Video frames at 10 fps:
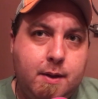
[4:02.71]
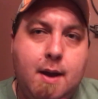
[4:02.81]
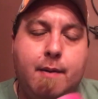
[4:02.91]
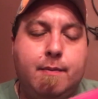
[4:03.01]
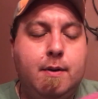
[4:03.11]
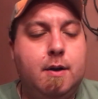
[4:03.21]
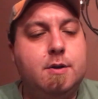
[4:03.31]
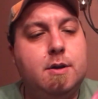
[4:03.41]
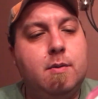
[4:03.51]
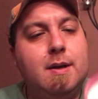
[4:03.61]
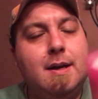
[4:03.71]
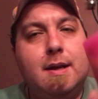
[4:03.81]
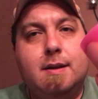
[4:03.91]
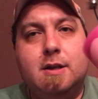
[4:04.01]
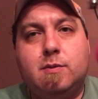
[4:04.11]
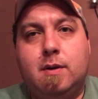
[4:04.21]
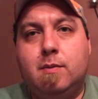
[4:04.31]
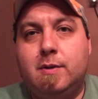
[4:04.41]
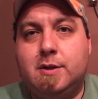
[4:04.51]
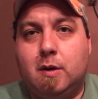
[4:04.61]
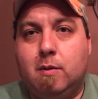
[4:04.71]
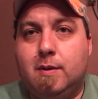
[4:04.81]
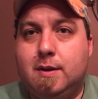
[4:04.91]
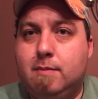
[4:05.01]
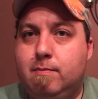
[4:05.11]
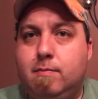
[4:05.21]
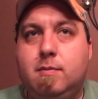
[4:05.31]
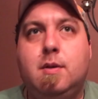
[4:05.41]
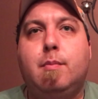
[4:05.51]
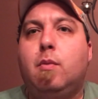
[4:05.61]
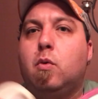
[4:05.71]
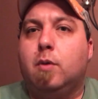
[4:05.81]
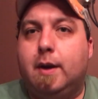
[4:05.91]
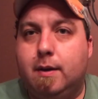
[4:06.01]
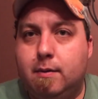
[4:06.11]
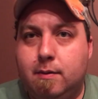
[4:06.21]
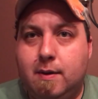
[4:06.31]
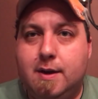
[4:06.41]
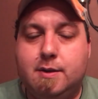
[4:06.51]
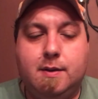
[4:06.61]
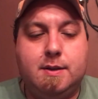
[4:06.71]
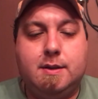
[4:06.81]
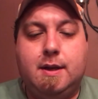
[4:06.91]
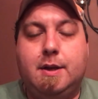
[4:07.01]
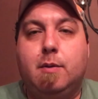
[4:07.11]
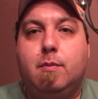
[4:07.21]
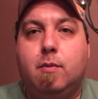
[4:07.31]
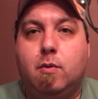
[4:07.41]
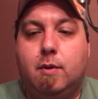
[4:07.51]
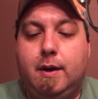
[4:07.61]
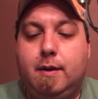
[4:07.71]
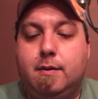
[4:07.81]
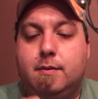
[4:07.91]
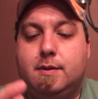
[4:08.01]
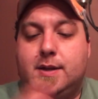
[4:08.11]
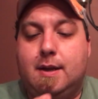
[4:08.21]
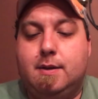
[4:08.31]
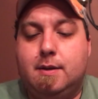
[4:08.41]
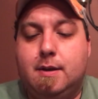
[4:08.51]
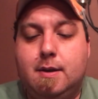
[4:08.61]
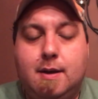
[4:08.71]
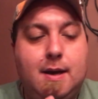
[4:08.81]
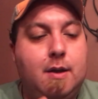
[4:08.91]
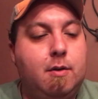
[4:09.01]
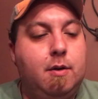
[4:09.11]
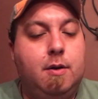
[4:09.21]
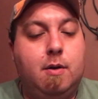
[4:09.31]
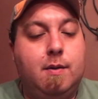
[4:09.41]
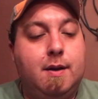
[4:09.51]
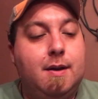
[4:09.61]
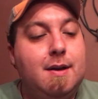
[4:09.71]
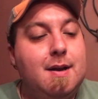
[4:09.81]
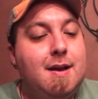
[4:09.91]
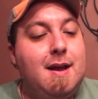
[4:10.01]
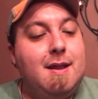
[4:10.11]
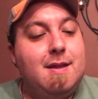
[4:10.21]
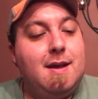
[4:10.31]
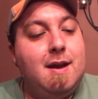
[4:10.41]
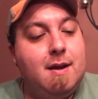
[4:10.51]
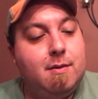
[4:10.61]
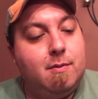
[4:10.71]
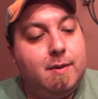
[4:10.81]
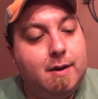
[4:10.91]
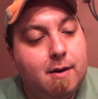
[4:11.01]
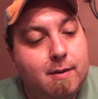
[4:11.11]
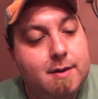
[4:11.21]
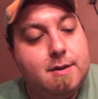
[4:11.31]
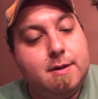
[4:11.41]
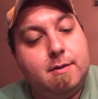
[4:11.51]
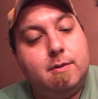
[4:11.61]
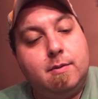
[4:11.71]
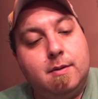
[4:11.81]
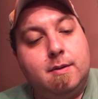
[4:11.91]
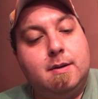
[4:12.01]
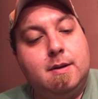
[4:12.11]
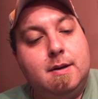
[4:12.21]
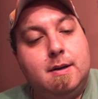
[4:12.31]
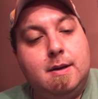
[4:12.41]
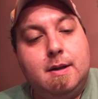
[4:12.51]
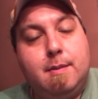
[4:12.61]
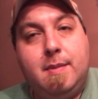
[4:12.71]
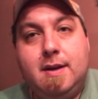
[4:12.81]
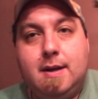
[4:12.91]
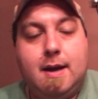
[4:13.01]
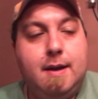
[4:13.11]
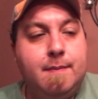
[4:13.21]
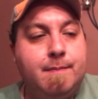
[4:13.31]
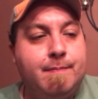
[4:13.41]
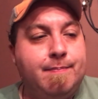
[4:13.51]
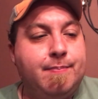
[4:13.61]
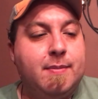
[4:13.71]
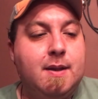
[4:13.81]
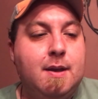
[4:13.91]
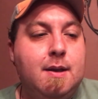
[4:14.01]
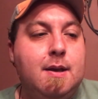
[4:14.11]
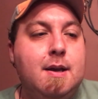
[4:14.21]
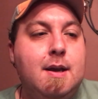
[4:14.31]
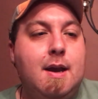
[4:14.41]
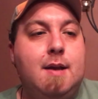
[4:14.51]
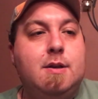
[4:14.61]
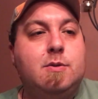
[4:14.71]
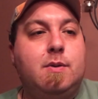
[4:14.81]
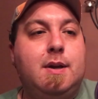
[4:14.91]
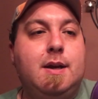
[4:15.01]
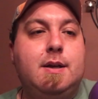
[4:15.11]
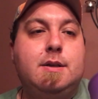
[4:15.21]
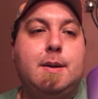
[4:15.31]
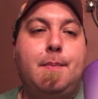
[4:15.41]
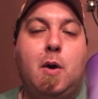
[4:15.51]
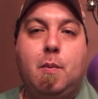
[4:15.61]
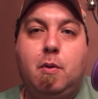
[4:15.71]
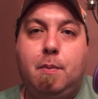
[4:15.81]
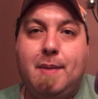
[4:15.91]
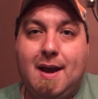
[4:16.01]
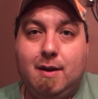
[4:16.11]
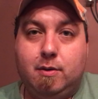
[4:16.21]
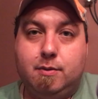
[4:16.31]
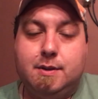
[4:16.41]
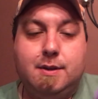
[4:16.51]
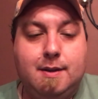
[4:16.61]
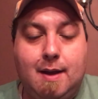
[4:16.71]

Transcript: Yeah, very good. So this one we start with the the morning, right? So this is like your morning scent, how they're gonna go with it, and then we go into midday, and this one is Purple Petals.